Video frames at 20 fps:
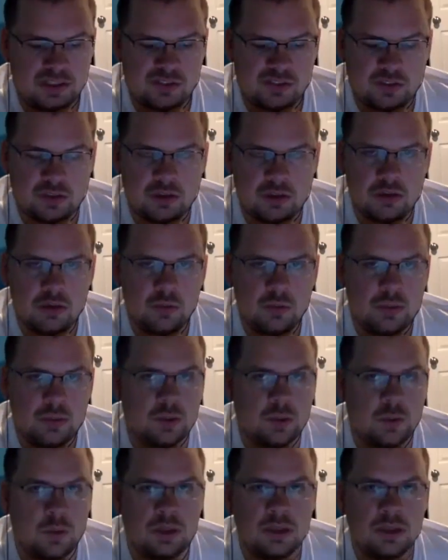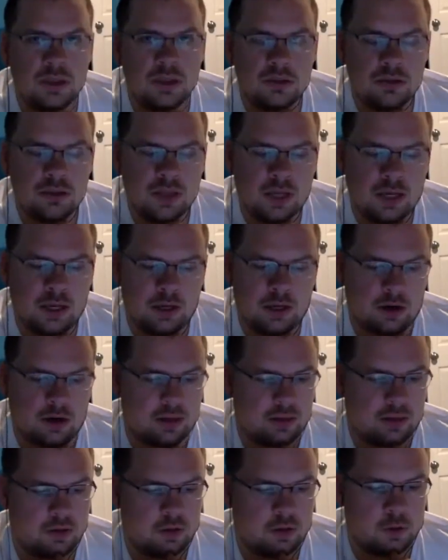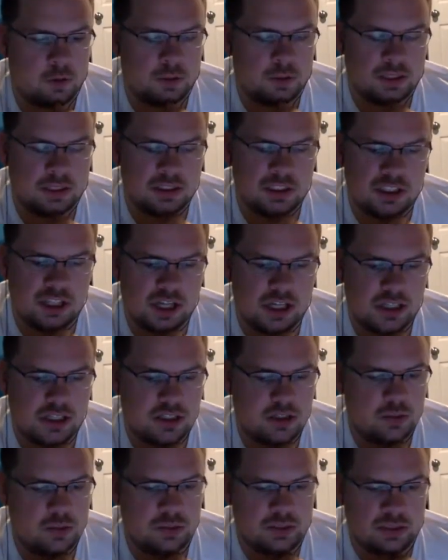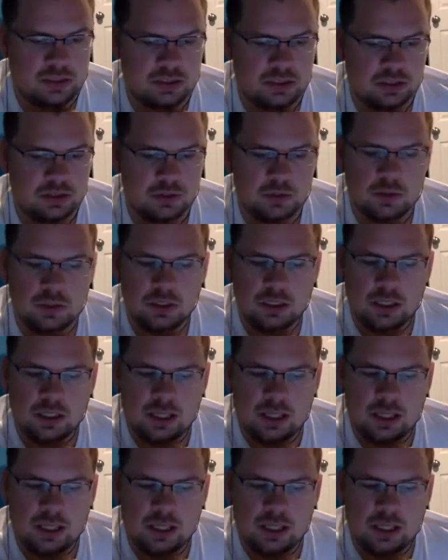Phil week 1. I'd rather go up against Jason week 2.